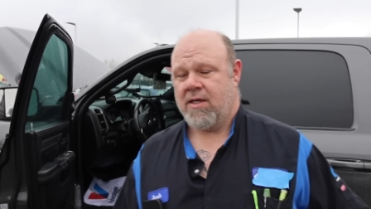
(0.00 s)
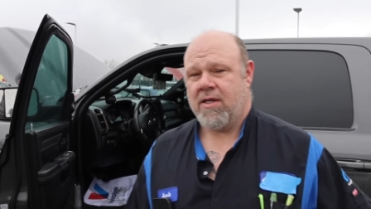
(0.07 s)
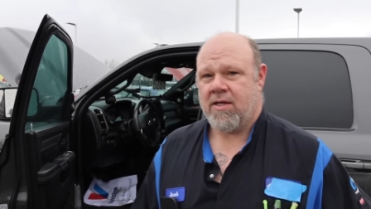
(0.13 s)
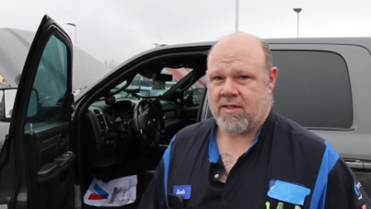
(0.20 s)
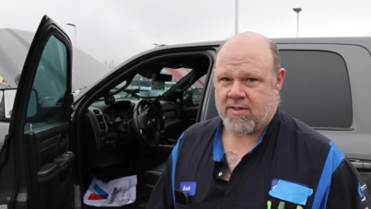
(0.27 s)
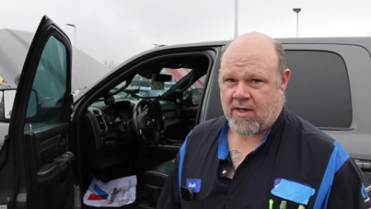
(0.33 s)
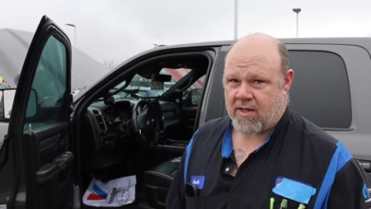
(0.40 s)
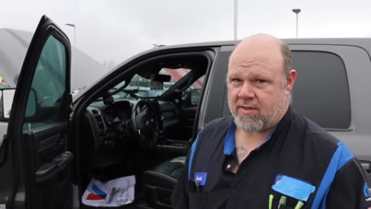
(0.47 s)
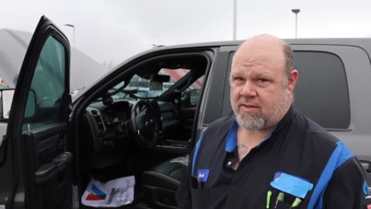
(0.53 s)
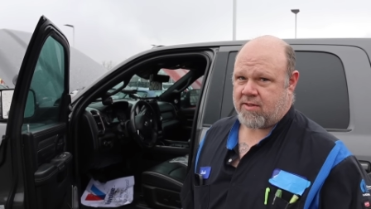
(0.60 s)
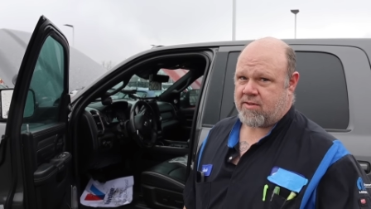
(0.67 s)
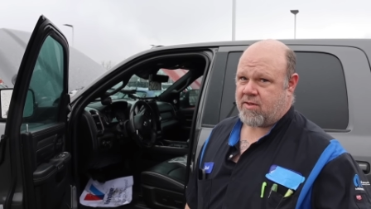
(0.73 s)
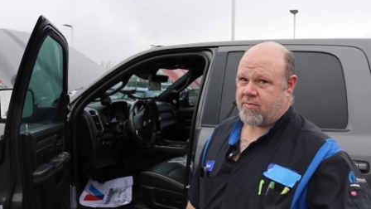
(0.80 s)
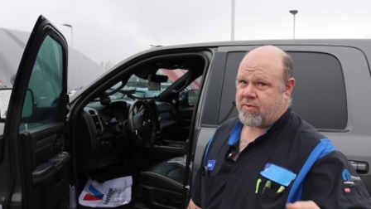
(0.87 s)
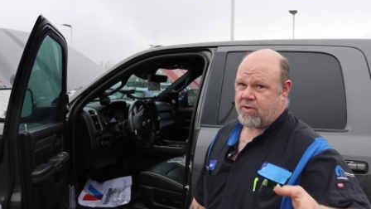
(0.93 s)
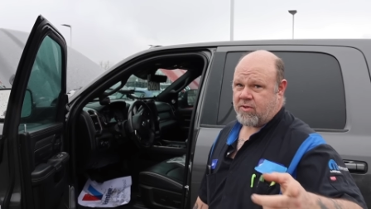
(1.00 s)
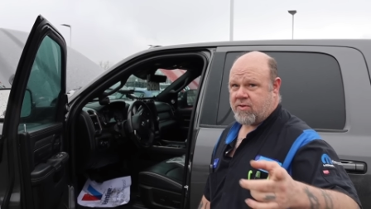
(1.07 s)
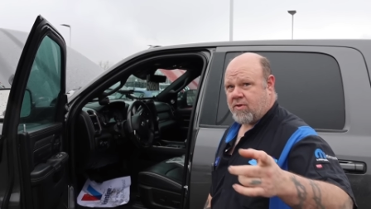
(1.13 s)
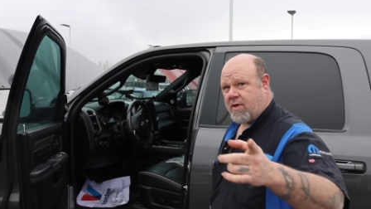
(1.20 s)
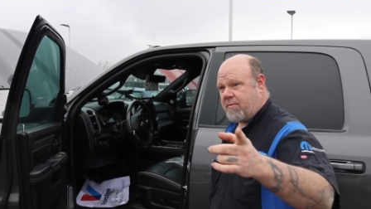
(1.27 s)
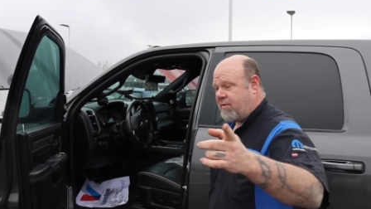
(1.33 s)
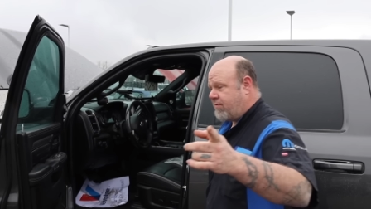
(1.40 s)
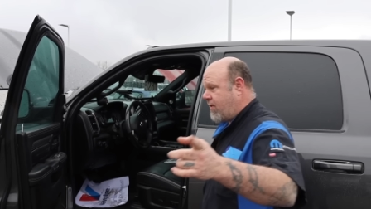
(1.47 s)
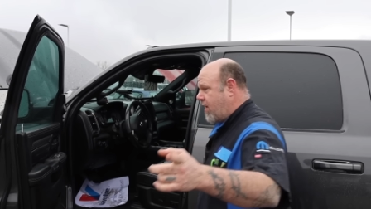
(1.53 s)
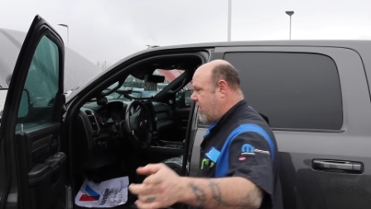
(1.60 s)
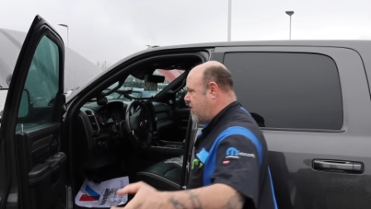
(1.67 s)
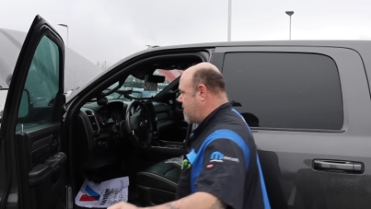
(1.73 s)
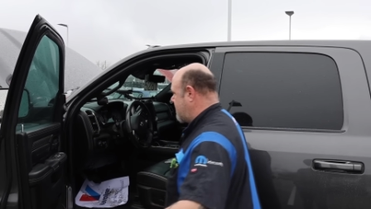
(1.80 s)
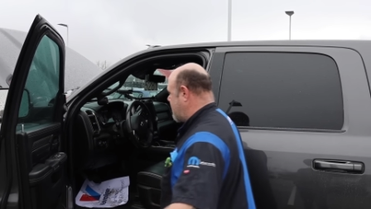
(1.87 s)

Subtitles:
exhaust system too. So let me fire these